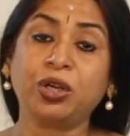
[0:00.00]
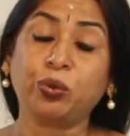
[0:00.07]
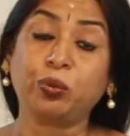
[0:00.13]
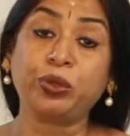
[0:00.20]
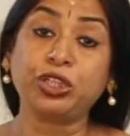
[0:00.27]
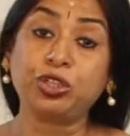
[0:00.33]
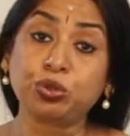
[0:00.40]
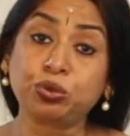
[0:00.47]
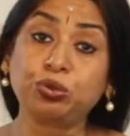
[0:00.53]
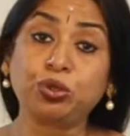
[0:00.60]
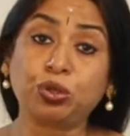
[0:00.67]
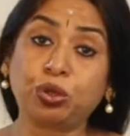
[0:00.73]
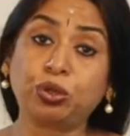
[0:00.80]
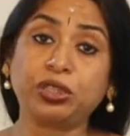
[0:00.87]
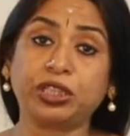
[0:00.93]
We do
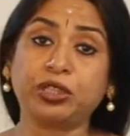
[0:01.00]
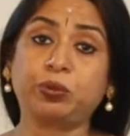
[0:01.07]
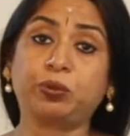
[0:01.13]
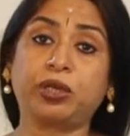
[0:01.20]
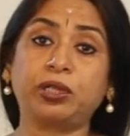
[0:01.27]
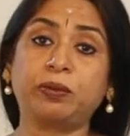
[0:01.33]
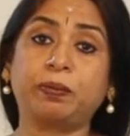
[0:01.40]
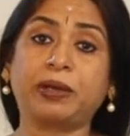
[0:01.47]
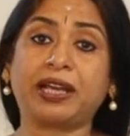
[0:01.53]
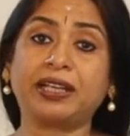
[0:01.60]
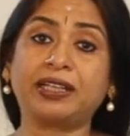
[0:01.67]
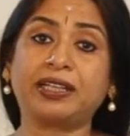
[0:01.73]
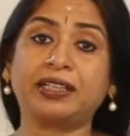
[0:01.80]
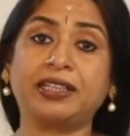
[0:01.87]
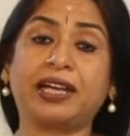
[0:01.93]
know that the World
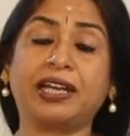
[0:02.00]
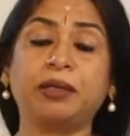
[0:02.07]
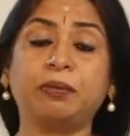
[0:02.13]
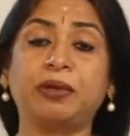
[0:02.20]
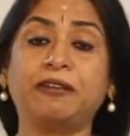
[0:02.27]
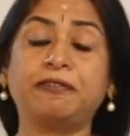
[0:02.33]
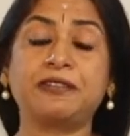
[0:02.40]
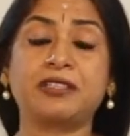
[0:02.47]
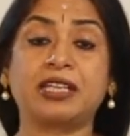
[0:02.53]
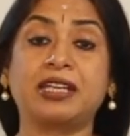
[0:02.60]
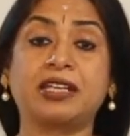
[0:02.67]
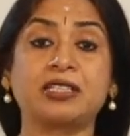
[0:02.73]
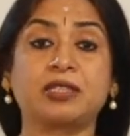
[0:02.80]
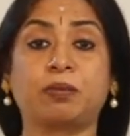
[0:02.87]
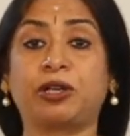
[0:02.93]
Bank and the IMF
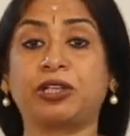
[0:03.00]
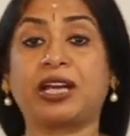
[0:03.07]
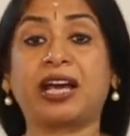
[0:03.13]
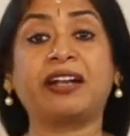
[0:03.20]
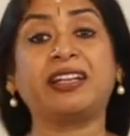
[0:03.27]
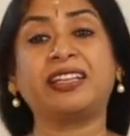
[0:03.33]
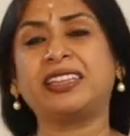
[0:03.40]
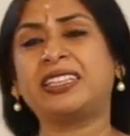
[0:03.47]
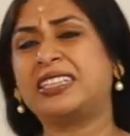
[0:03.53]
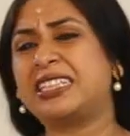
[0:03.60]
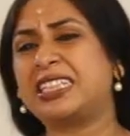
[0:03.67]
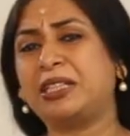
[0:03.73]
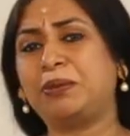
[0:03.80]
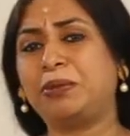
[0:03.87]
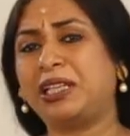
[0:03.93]
says about
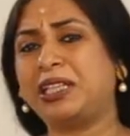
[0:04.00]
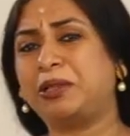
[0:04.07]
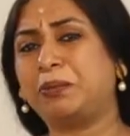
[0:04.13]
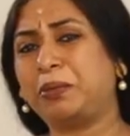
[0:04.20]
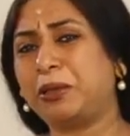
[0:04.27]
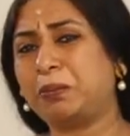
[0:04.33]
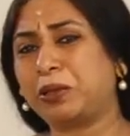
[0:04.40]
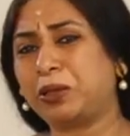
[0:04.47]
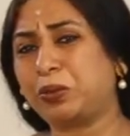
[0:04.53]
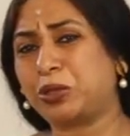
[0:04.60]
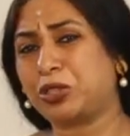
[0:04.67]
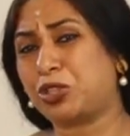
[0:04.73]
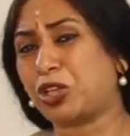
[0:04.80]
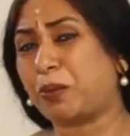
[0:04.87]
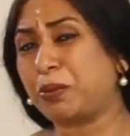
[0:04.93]
130 million people
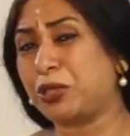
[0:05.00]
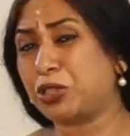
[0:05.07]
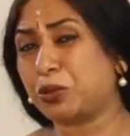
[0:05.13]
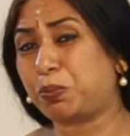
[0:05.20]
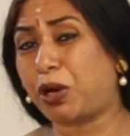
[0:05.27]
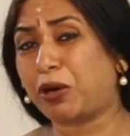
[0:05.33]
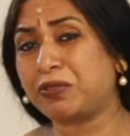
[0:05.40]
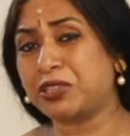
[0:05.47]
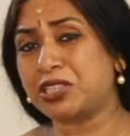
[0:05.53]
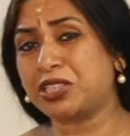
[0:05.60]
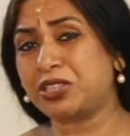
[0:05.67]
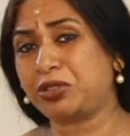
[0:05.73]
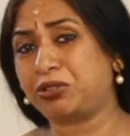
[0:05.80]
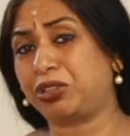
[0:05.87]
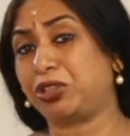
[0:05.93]
will drop into
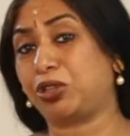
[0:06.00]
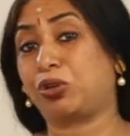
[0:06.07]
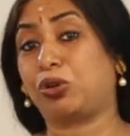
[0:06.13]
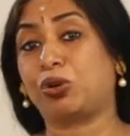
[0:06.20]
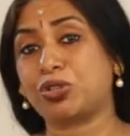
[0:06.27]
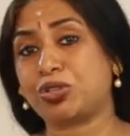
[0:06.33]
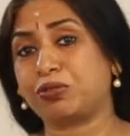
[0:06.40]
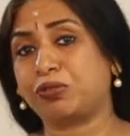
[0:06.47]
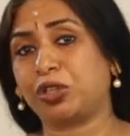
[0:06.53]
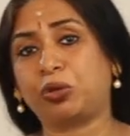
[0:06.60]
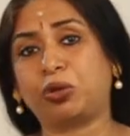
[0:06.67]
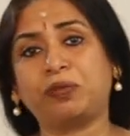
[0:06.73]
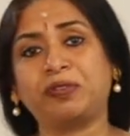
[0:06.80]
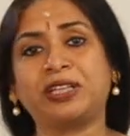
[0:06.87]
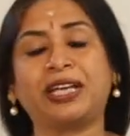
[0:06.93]
poverty during the course of the
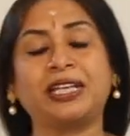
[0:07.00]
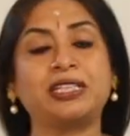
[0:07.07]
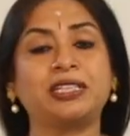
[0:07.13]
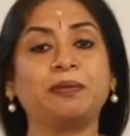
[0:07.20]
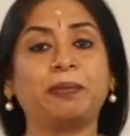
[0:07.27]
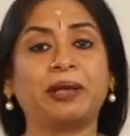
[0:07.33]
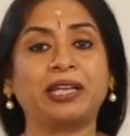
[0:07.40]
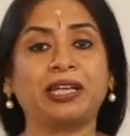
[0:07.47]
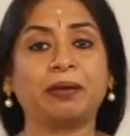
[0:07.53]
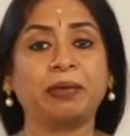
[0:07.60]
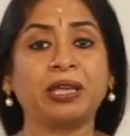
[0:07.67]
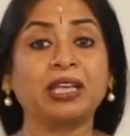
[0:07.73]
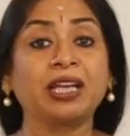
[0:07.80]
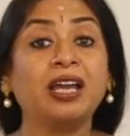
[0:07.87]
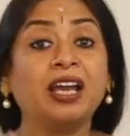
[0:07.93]
COVID-19
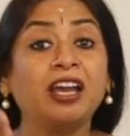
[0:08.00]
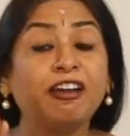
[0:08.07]
pandemic.